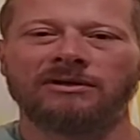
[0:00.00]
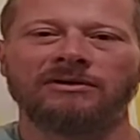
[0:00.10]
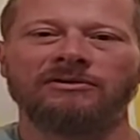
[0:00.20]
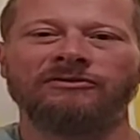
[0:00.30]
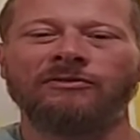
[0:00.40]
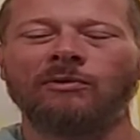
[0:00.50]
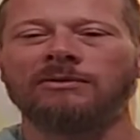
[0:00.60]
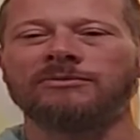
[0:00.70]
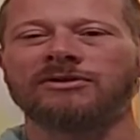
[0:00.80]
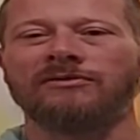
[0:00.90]

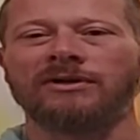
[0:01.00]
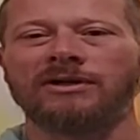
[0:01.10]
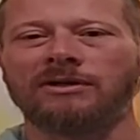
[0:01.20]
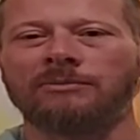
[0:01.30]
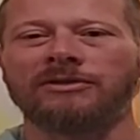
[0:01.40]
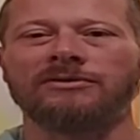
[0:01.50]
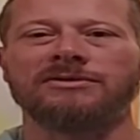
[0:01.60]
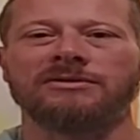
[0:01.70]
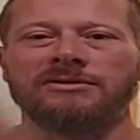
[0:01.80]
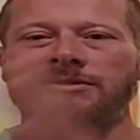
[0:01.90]
forms over here, but there's
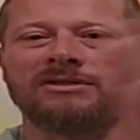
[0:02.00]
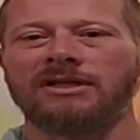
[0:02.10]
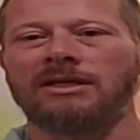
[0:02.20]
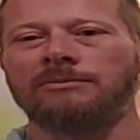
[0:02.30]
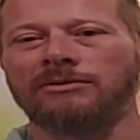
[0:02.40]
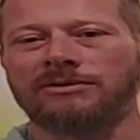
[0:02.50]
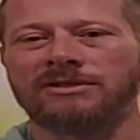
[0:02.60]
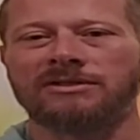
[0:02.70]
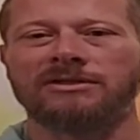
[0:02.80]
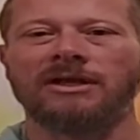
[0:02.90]
this stable,
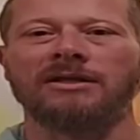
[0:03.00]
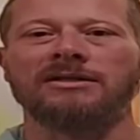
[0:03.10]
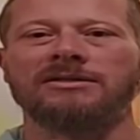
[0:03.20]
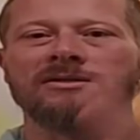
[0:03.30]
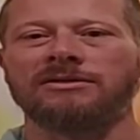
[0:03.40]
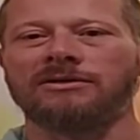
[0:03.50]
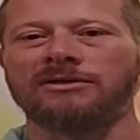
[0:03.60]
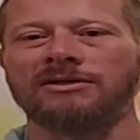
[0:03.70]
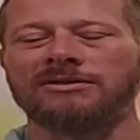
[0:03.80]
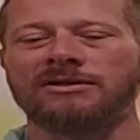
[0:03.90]
steady
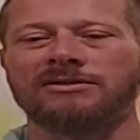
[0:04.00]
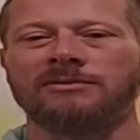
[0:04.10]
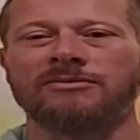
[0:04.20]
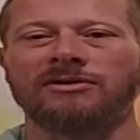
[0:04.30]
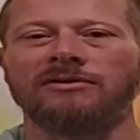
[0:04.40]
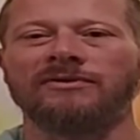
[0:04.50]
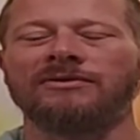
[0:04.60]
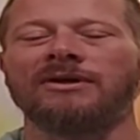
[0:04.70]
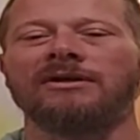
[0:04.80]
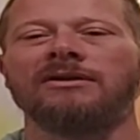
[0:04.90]
stillness, this observer
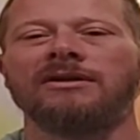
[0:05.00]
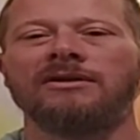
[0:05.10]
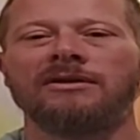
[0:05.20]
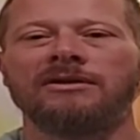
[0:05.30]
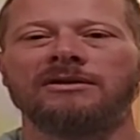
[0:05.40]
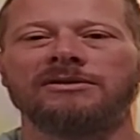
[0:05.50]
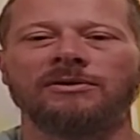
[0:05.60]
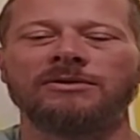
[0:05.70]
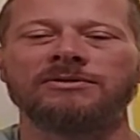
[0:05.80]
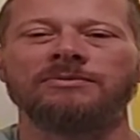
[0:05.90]
that is
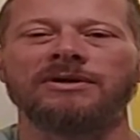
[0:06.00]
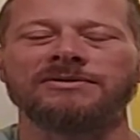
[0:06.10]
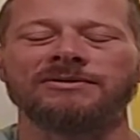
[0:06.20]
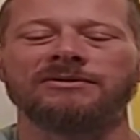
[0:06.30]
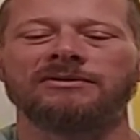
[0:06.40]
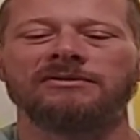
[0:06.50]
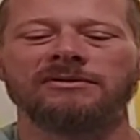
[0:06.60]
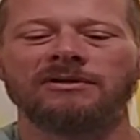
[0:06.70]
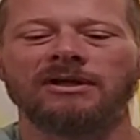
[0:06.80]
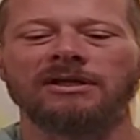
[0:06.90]
always present.
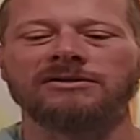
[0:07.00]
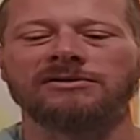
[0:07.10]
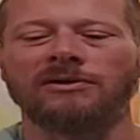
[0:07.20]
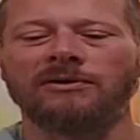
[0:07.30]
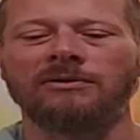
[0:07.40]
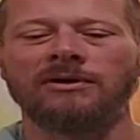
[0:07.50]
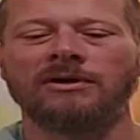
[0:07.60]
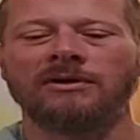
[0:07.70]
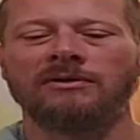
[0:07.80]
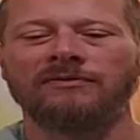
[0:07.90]
And so
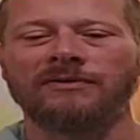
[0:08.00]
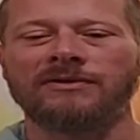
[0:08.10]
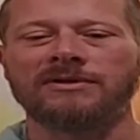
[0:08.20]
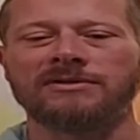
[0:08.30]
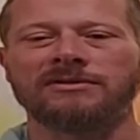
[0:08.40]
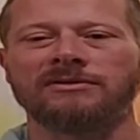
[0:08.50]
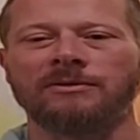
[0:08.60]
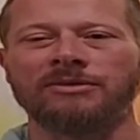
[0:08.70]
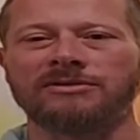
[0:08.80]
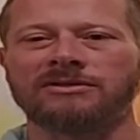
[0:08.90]
for this, the
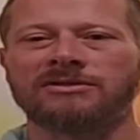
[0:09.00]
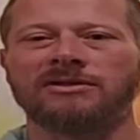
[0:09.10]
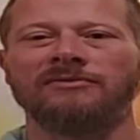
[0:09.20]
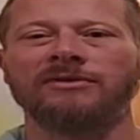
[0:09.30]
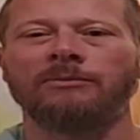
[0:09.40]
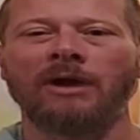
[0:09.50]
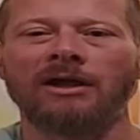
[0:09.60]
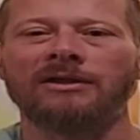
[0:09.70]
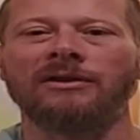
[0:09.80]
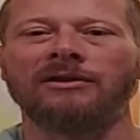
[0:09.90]
position of your
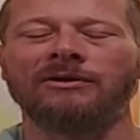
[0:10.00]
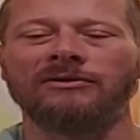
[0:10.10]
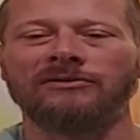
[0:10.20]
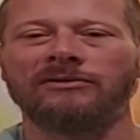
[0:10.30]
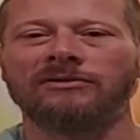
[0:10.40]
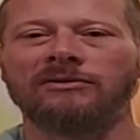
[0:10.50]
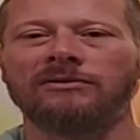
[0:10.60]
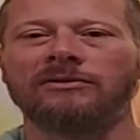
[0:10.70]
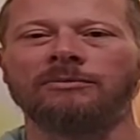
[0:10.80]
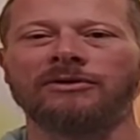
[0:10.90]
mind is
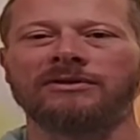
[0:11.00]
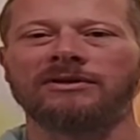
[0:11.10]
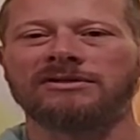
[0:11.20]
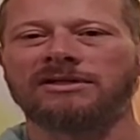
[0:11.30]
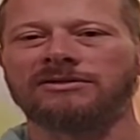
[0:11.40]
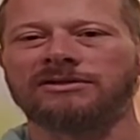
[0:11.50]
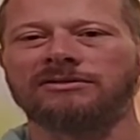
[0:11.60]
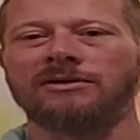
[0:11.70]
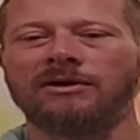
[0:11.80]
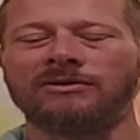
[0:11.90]
to put the
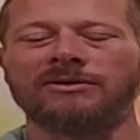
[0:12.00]
attention on the